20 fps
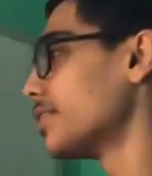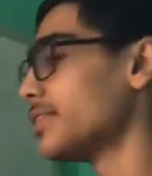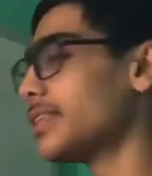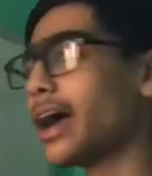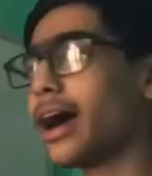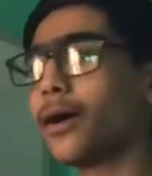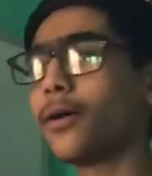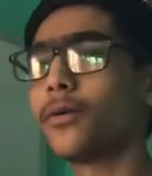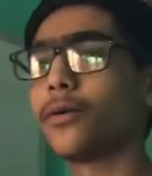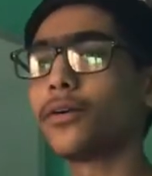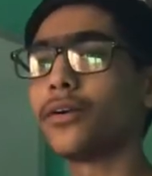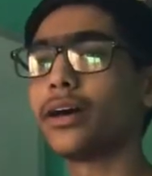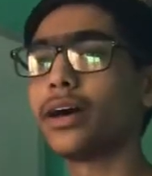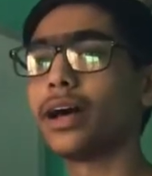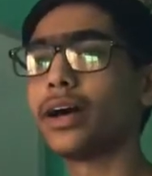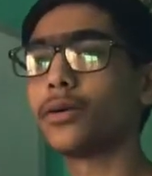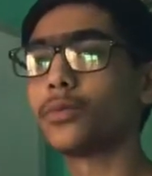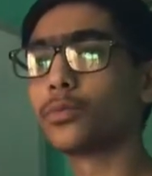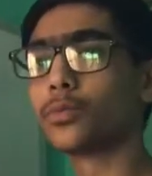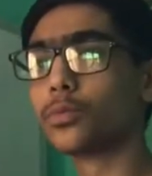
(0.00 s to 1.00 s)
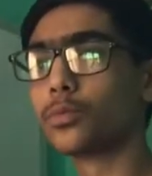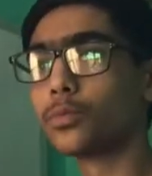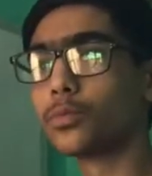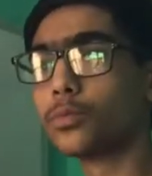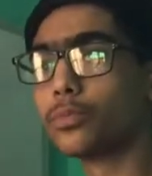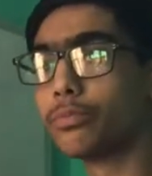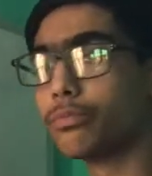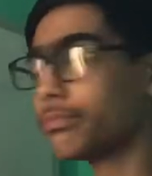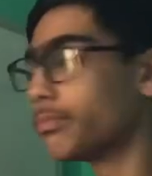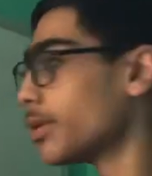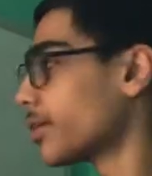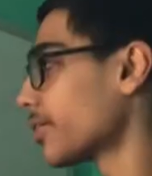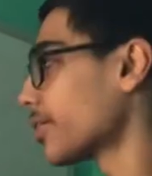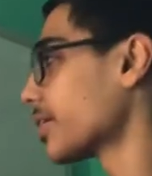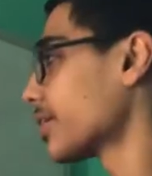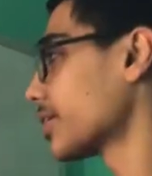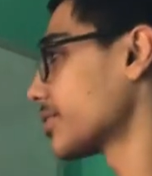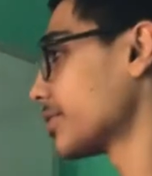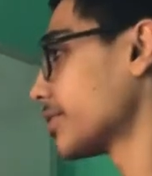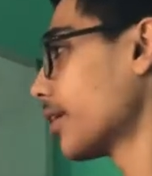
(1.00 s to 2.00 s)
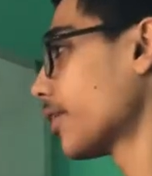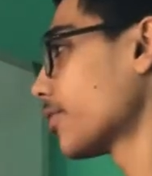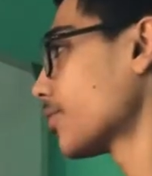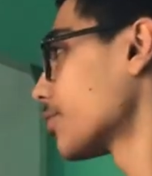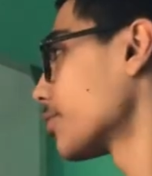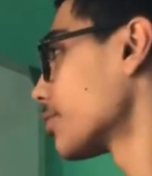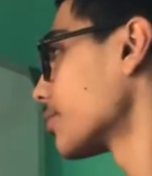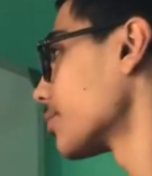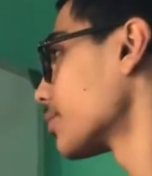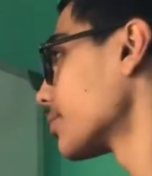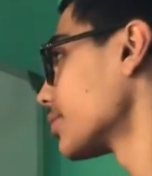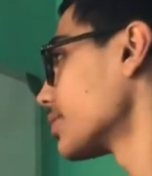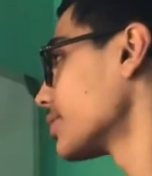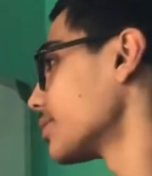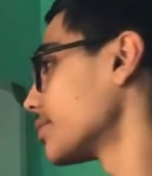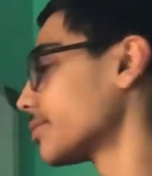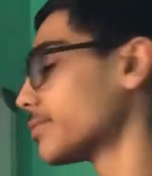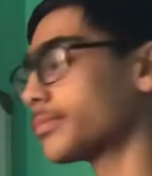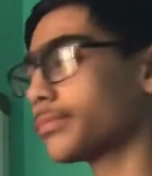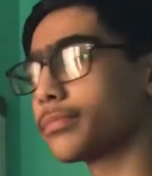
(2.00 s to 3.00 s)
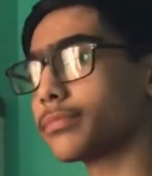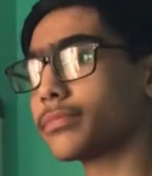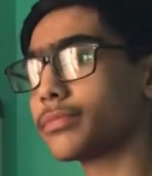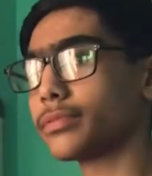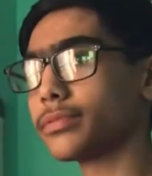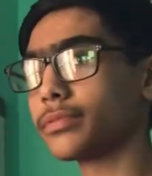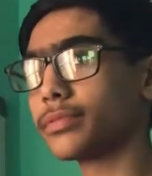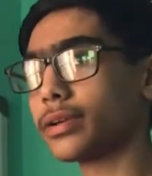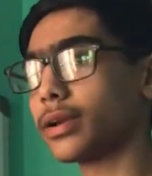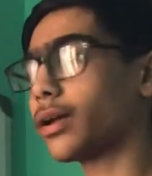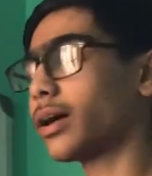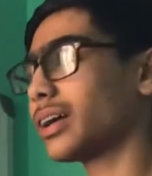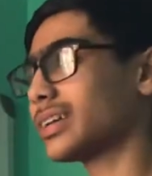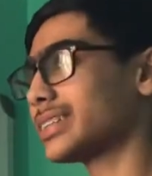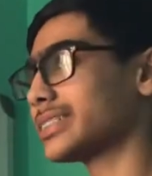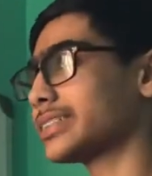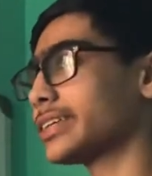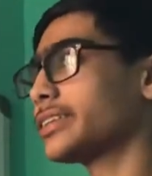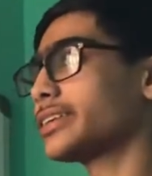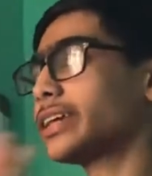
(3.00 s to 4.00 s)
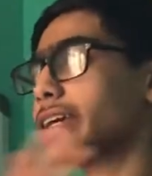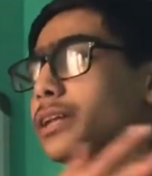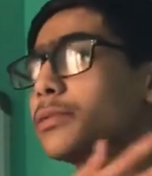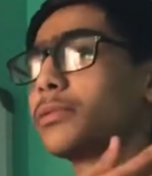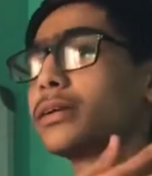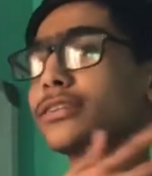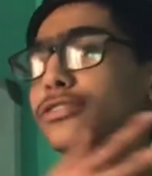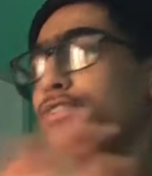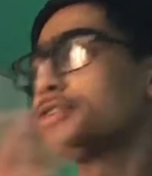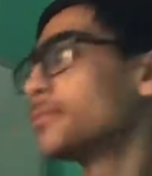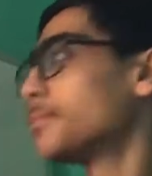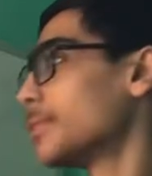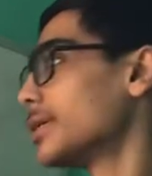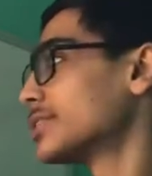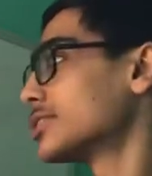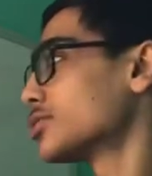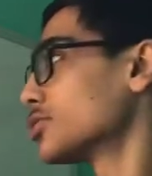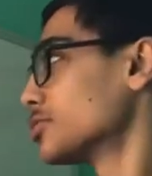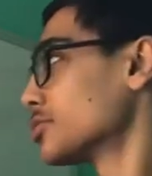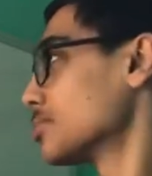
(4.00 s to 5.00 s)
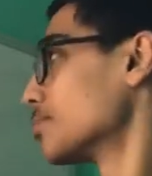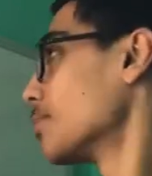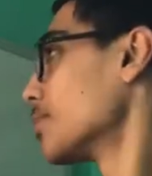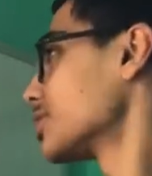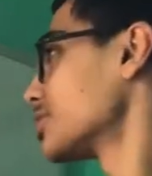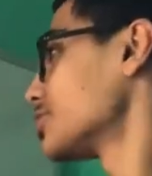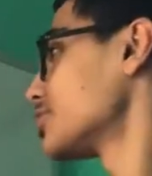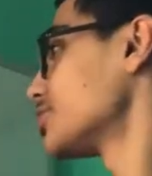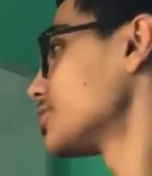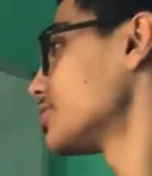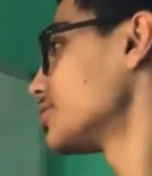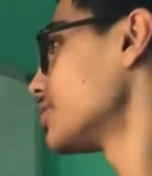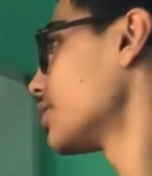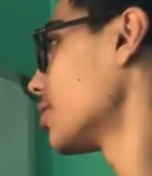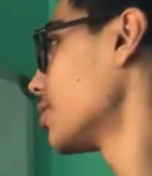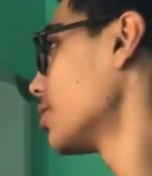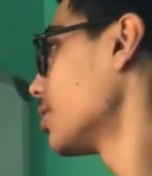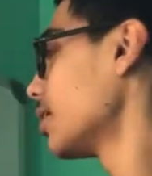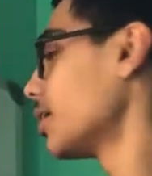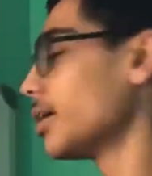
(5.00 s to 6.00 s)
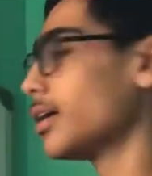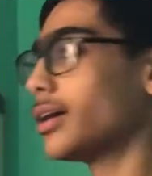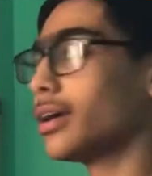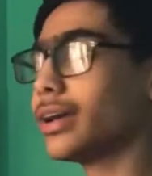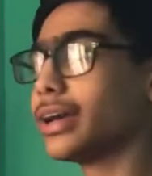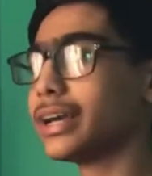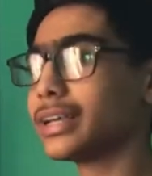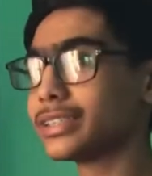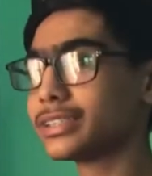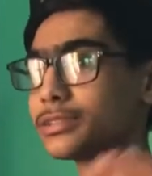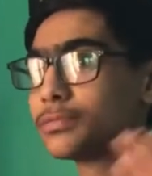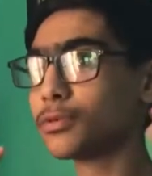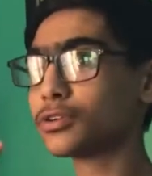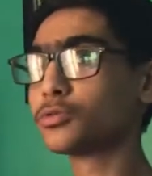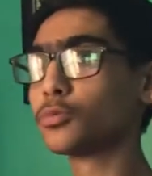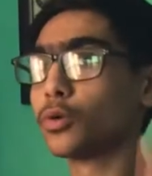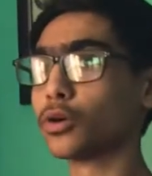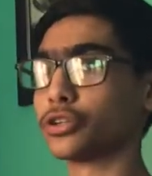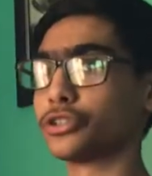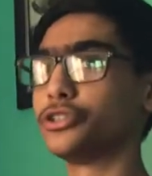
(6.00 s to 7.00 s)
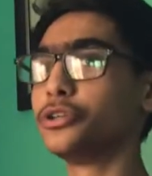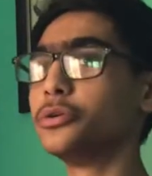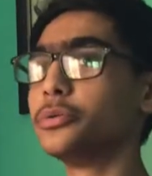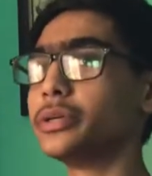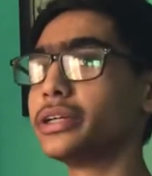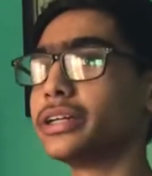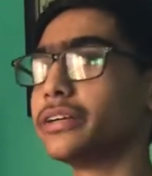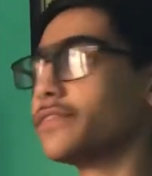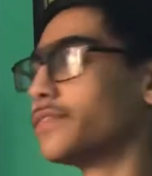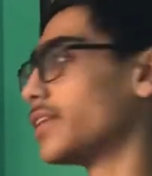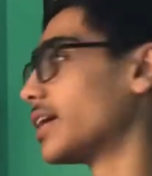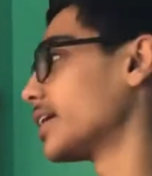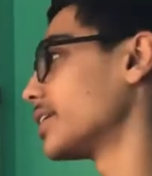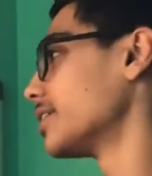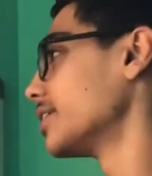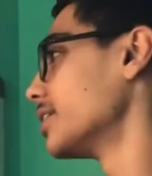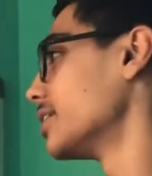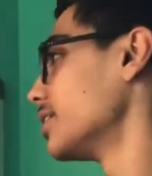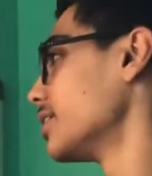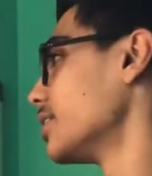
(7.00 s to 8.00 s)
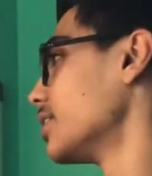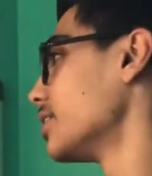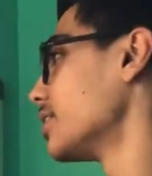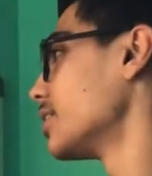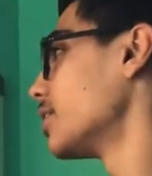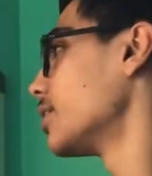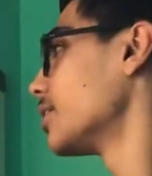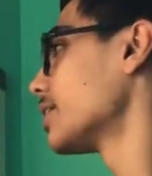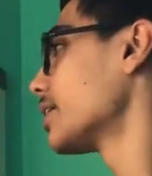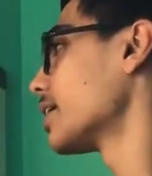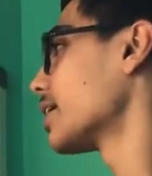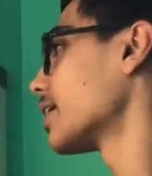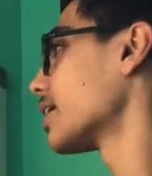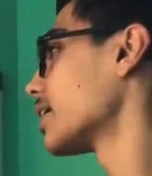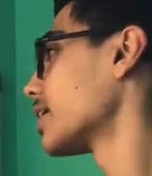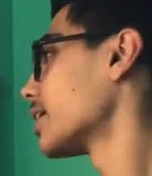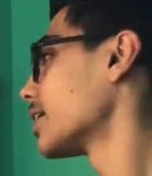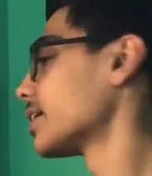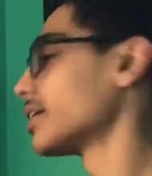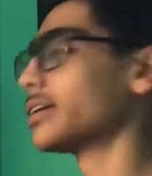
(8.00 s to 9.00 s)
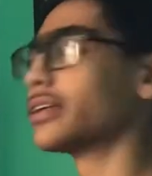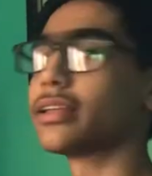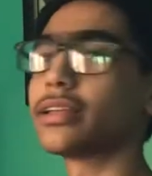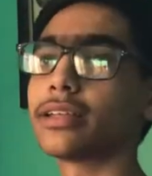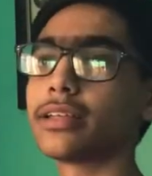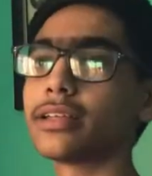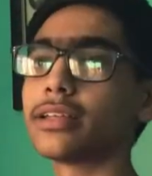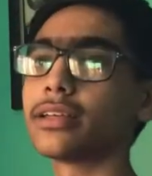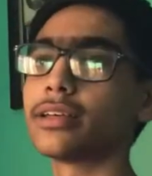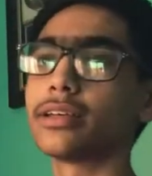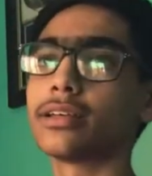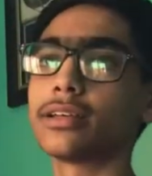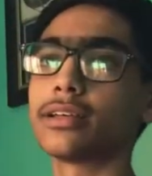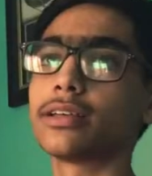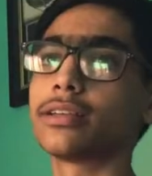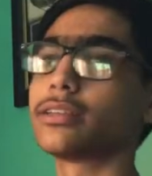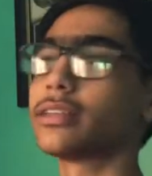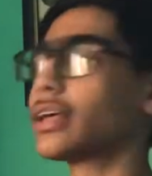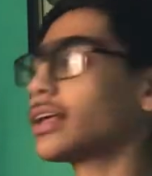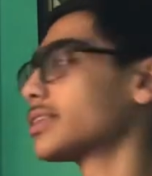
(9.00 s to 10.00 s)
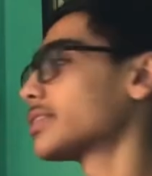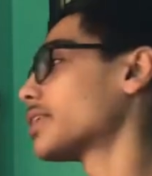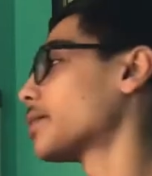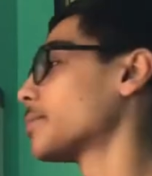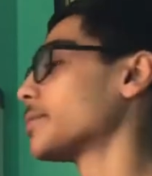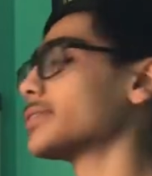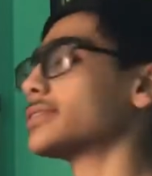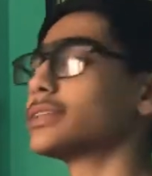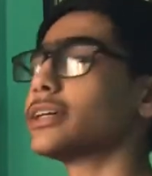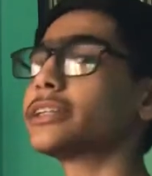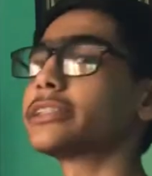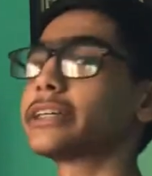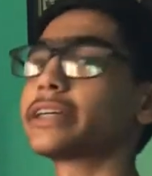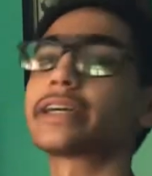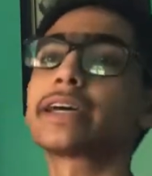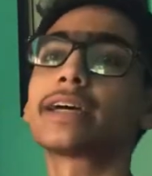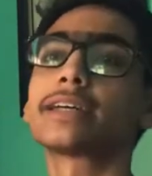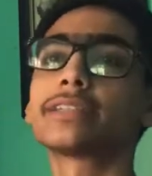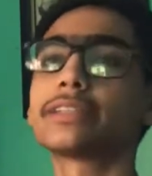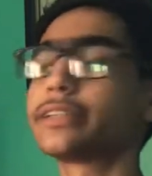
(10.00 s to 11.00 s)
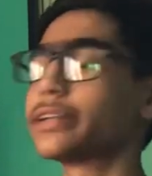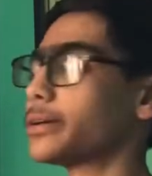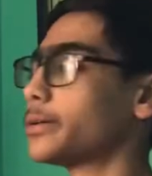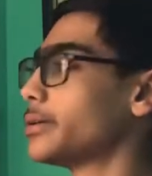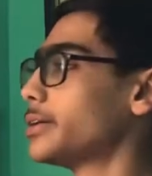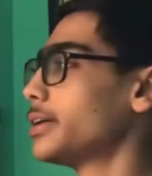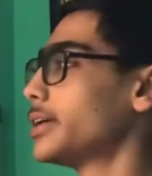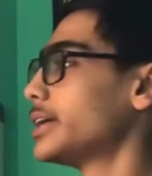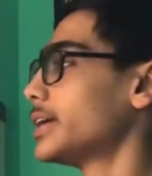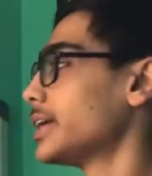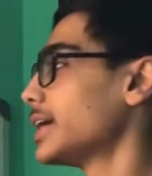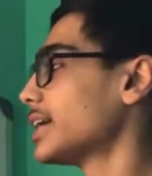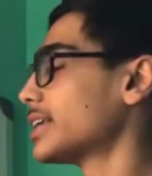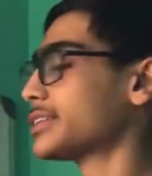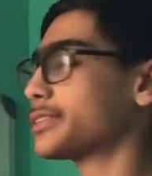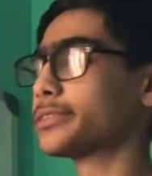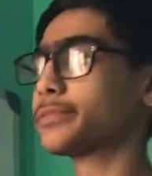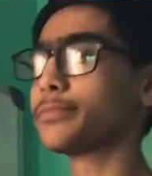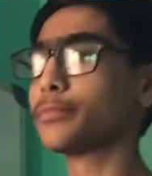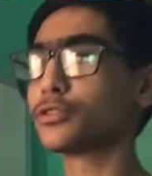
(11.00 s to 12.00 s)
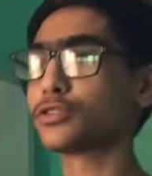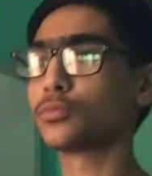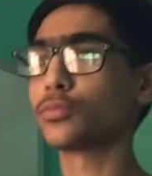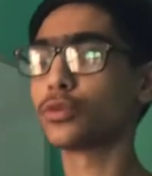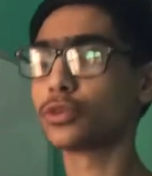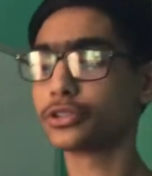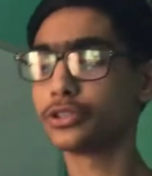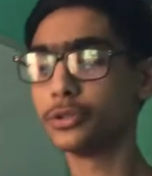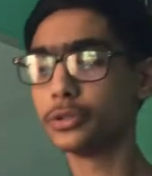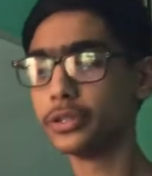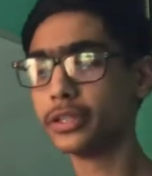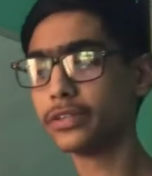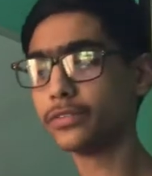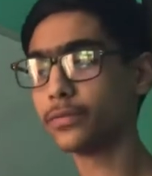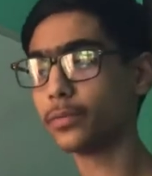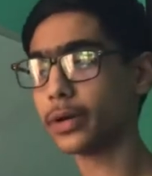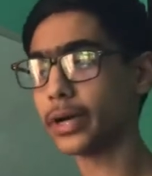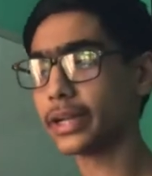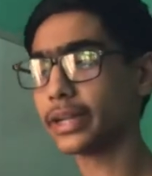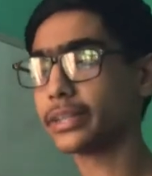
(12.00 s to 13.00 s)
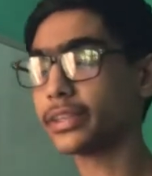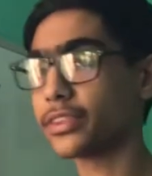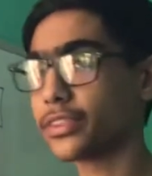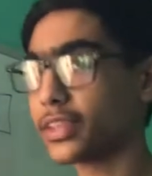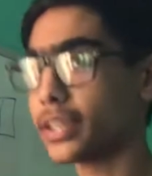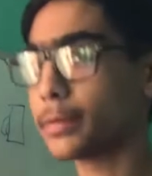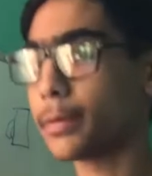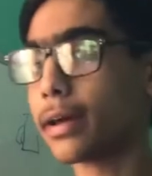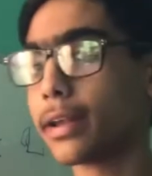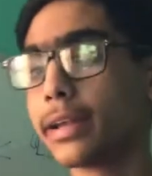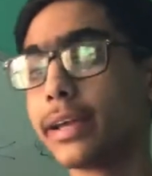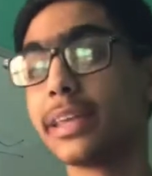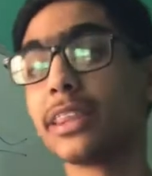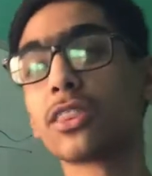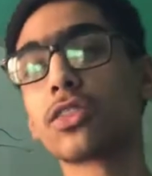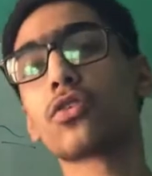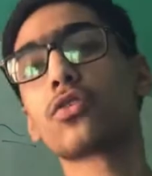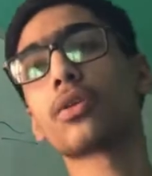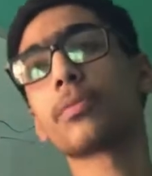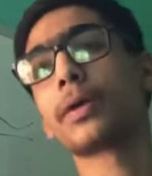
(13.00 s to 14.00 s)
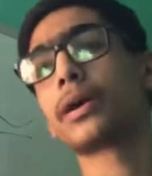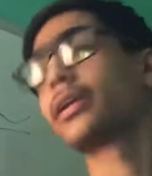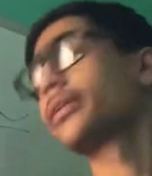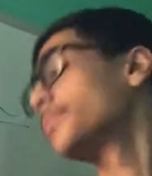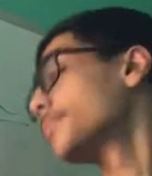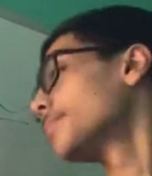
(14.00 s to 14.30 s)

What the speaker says: now, I think another really, as I said, the animation makes it look much, it's much more intuitive than, oh yeah, that makes sense, I guess, It's much more intuitive way to think about it and learn about it.